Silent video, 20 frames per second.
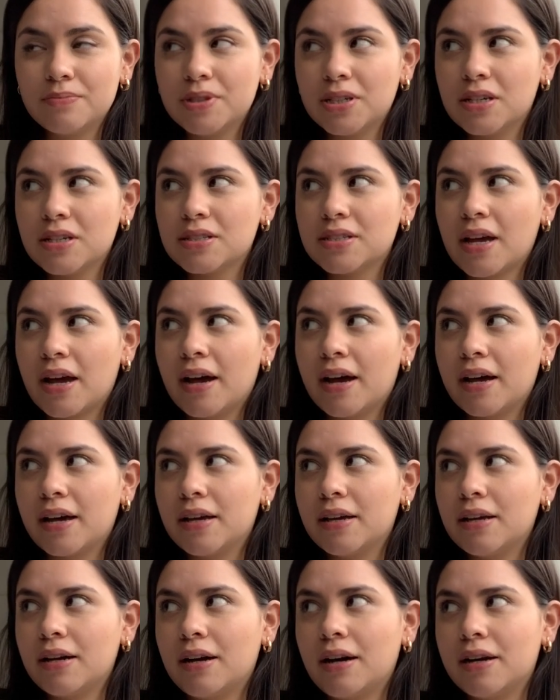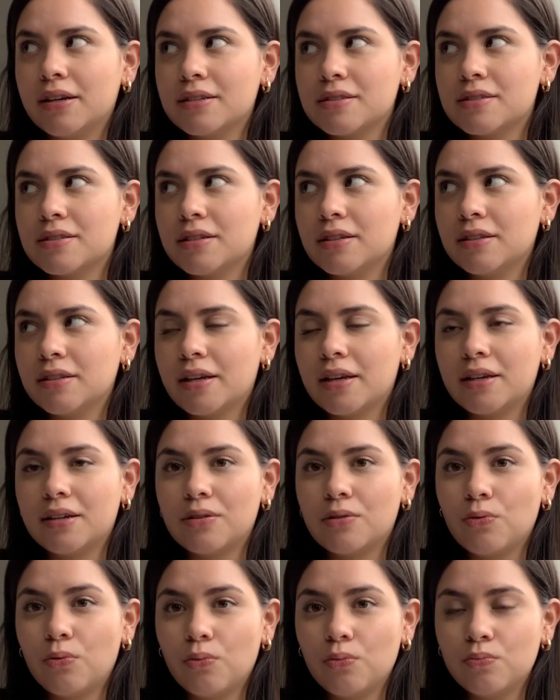because I honestly like
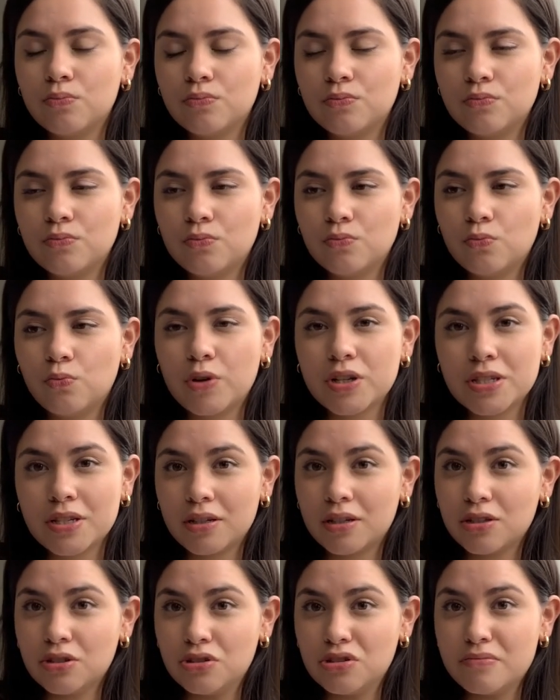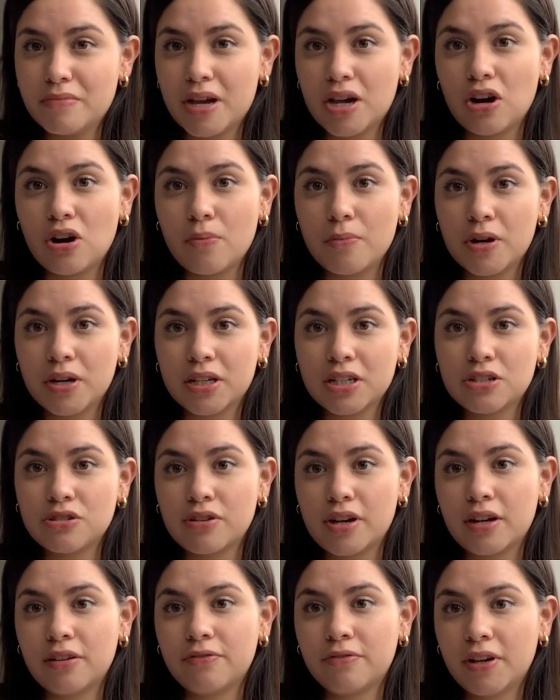wasn't going to do my homework and
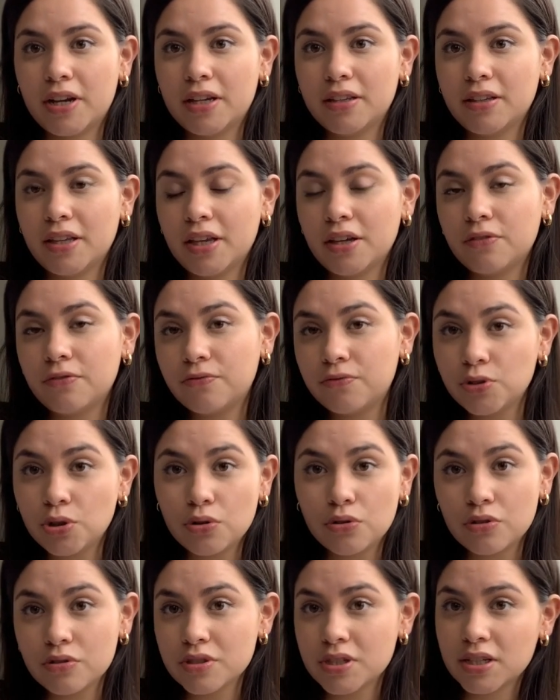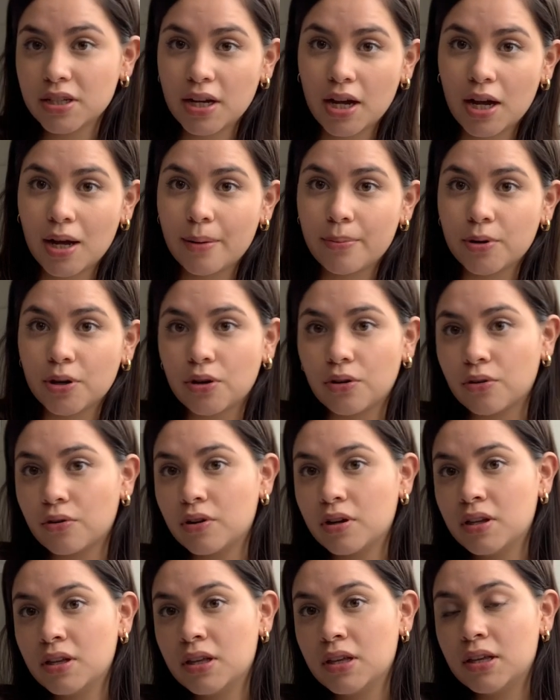try to find like florals in Cabo.
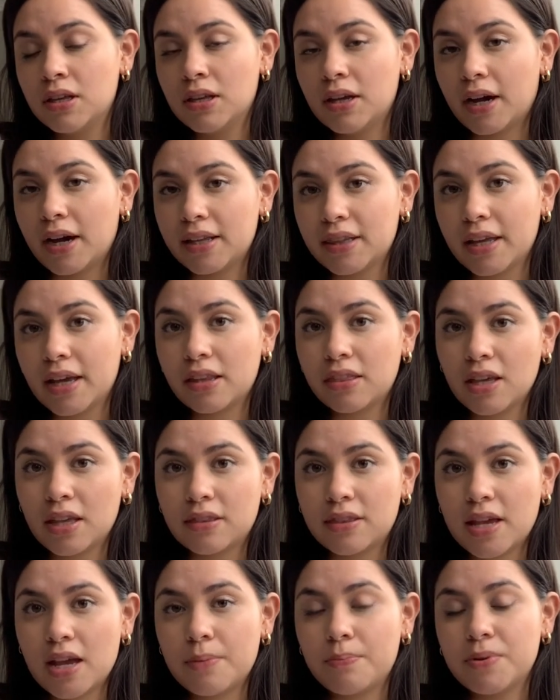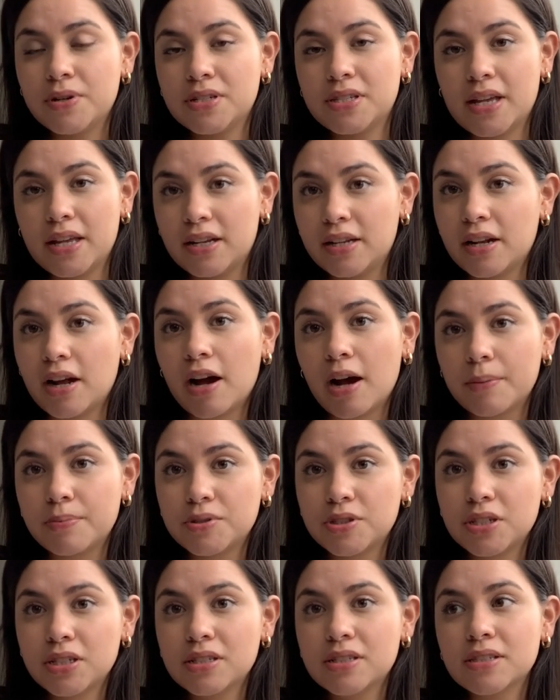I like that they presented
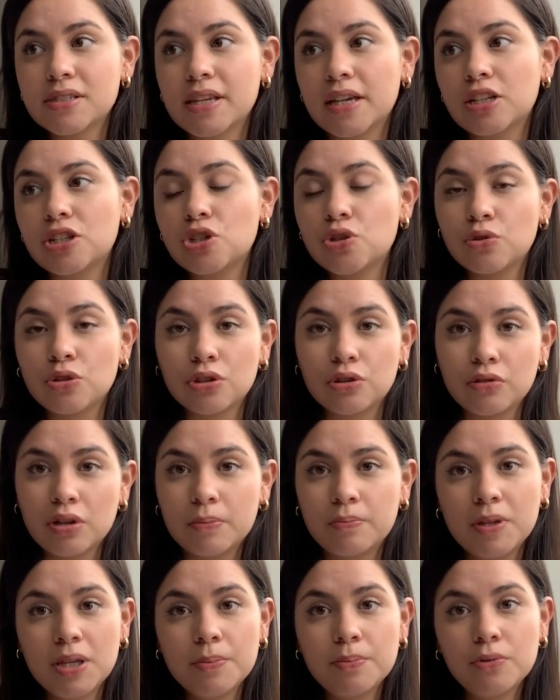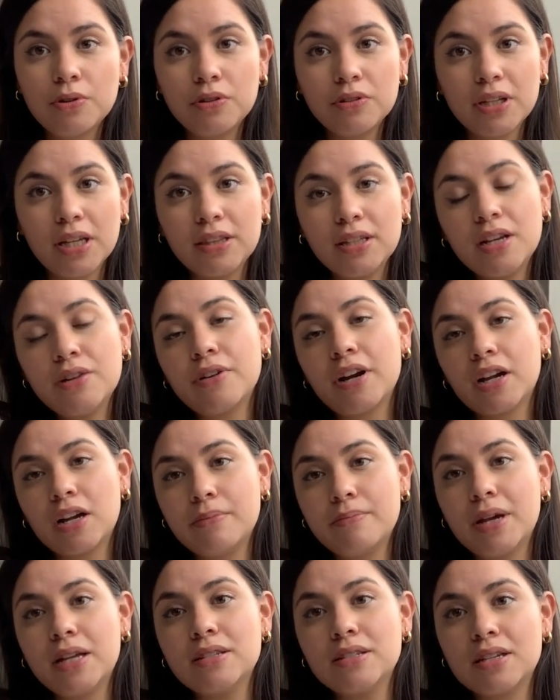options, like 2 to 3 people that they
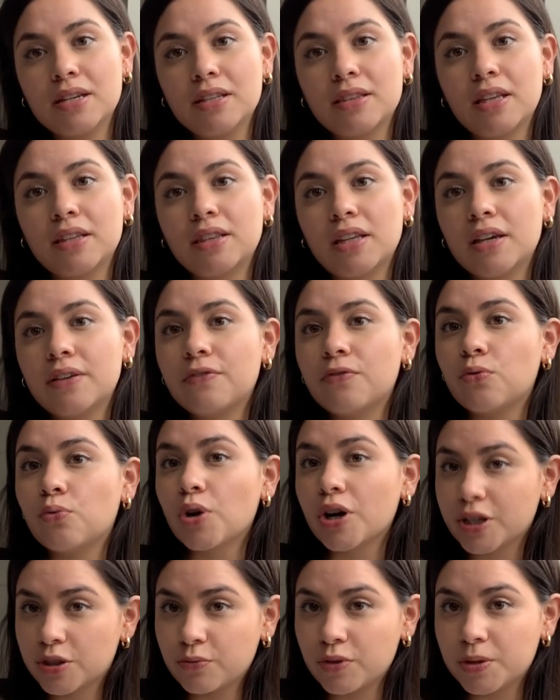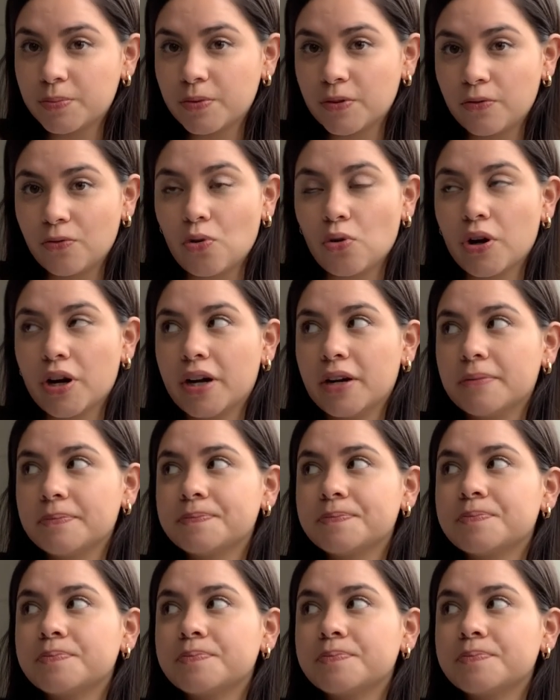recommended that they've worked with before.